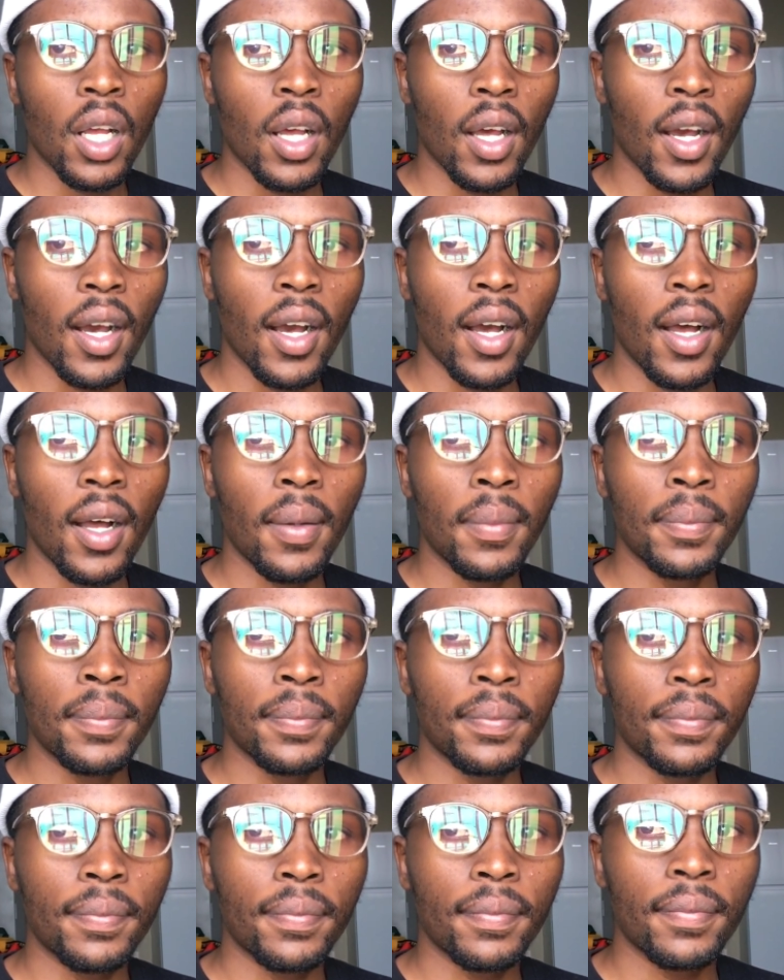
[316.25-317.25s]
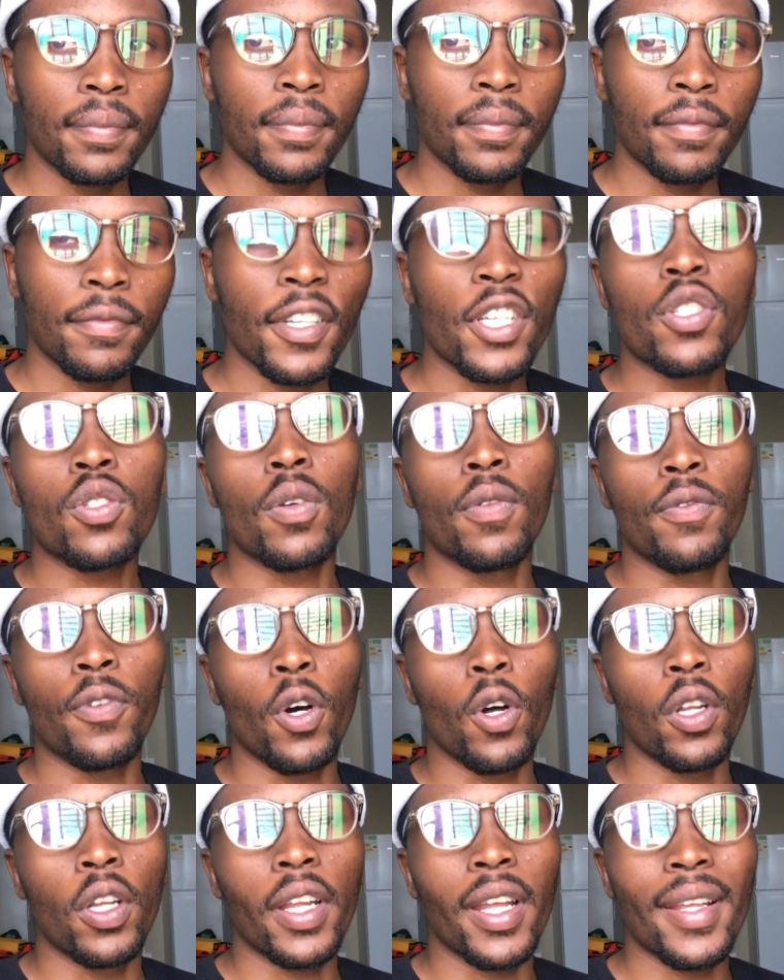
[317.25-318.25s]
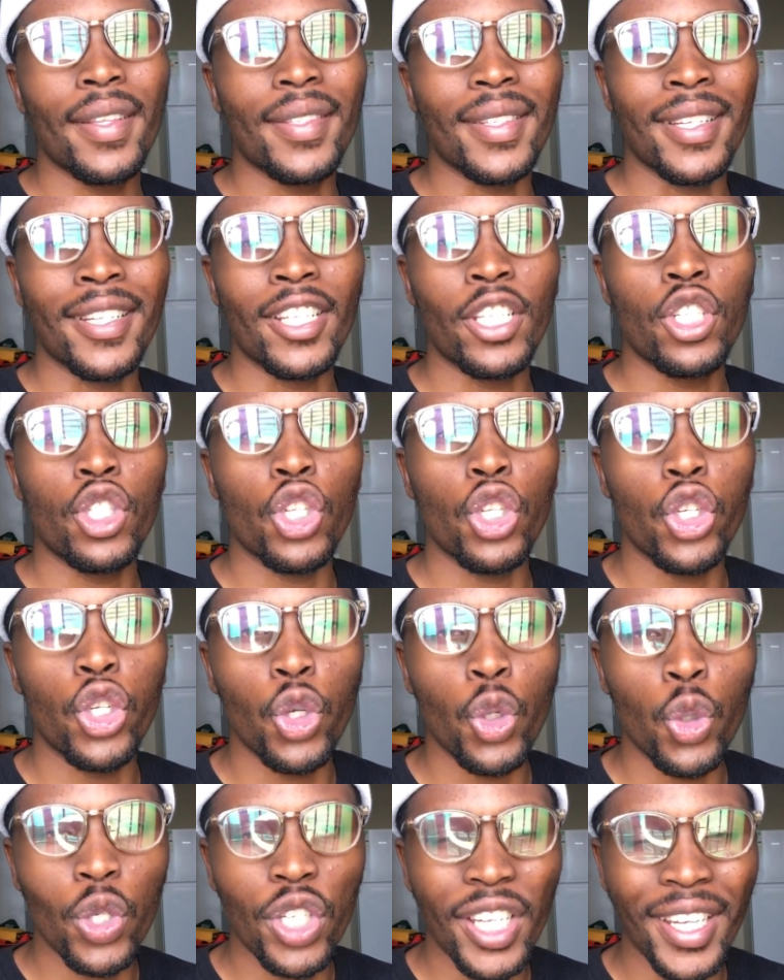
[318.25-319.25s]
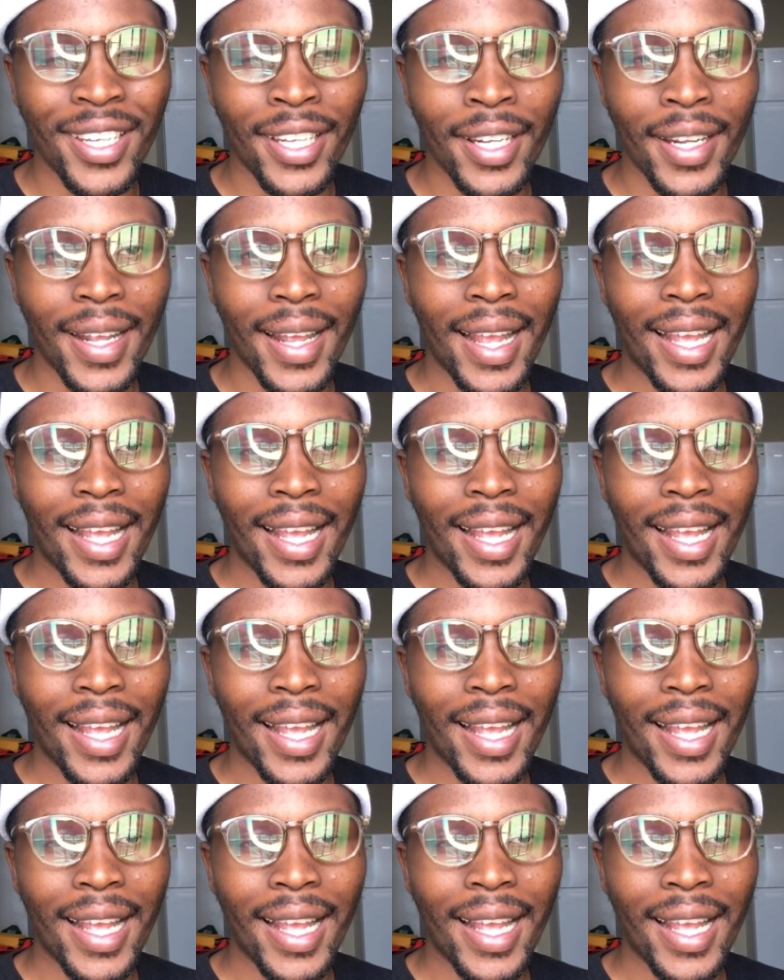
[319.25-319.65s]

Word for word: um, first of all, it's an institution.